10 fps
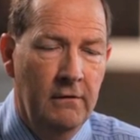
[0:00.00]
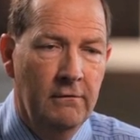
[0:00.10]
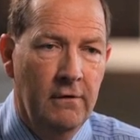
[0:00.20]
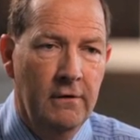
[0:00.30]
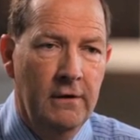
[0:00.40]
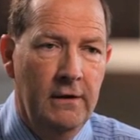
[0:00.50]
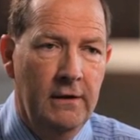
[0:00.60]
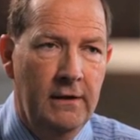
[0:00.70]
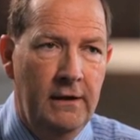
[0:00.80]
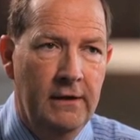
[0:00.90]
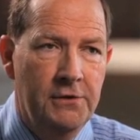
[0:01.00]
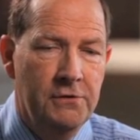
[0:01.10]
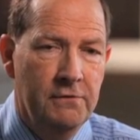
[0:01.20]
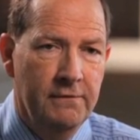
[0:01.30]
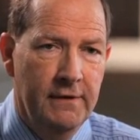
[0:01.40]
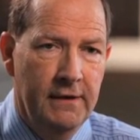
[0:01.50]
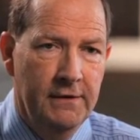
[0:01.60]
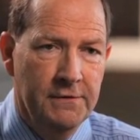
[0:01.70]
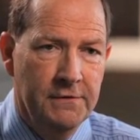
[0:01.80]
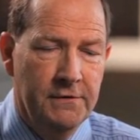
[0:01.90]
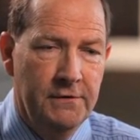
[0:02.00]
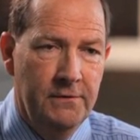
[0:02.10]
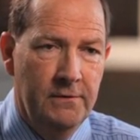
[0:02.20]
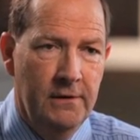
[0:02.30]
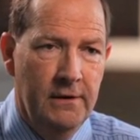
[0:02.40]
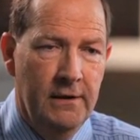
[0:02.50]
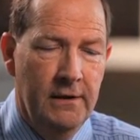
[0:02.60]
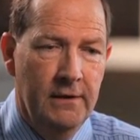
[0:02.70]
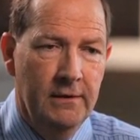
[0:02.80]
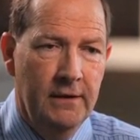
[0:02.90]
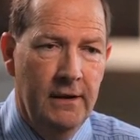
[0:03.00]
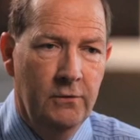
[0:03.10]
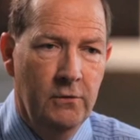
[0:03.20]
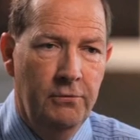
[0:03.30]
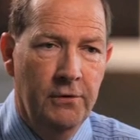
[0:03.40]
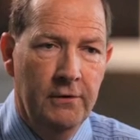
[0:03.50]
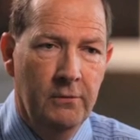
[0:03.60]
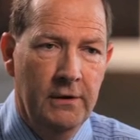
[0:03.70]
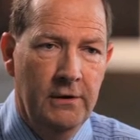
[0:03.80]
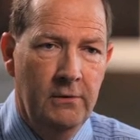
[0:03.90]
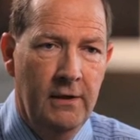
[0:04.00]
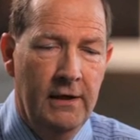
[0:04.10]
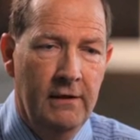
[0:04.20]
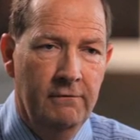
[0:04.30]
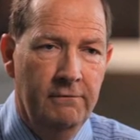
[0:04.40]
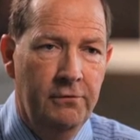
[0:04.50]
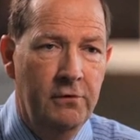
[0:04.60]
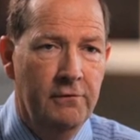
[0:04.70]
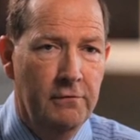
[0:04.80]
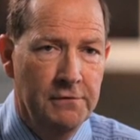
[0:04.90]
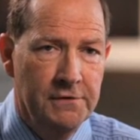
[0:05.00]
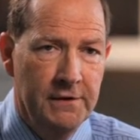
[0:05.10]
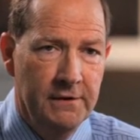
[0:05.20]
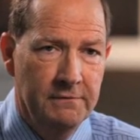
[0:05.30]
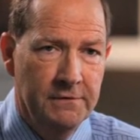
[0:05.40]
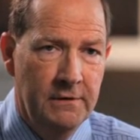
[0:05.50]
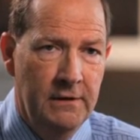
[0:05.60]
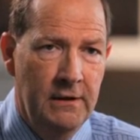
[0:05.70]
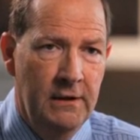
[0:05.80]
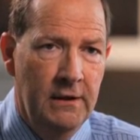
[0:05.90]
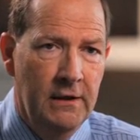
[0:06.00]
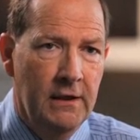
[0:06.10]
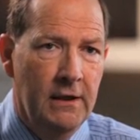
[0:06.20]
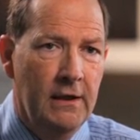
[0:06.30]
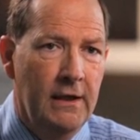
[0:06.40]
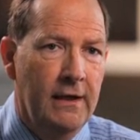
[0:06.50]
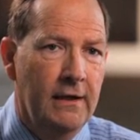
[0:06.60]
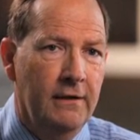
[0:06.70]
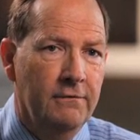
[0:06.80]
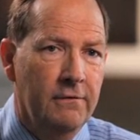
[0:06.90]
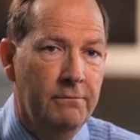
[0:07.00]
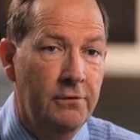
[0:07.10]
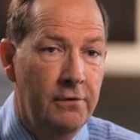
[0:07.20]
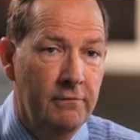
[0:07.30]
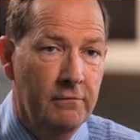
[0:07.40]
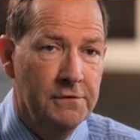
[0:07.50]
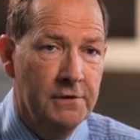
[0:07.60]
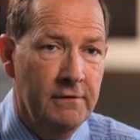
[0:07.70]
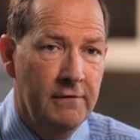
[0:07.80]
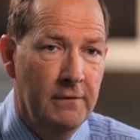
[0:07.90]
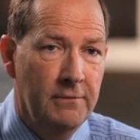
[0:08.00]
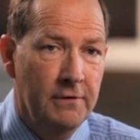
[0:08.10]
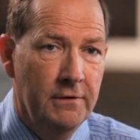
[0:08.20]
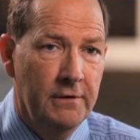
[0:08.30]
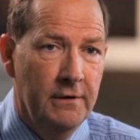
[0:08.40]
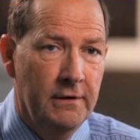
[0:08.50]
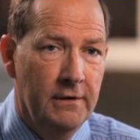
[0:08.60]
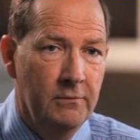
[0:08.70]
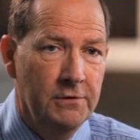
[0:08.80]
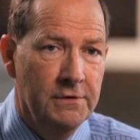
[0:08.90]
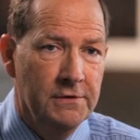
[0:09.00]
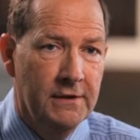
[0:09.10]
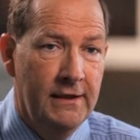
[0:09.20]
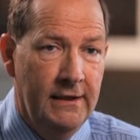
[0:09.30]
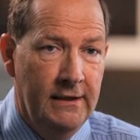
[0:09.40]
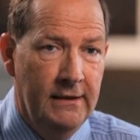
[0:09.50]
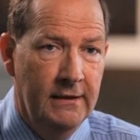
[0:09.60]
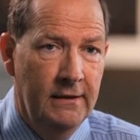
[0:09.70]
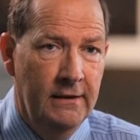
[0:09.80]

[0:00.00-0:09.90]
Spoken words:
So the key issue for that is to get to a point where you have proven reserves, and it's the proven reserve element which is key.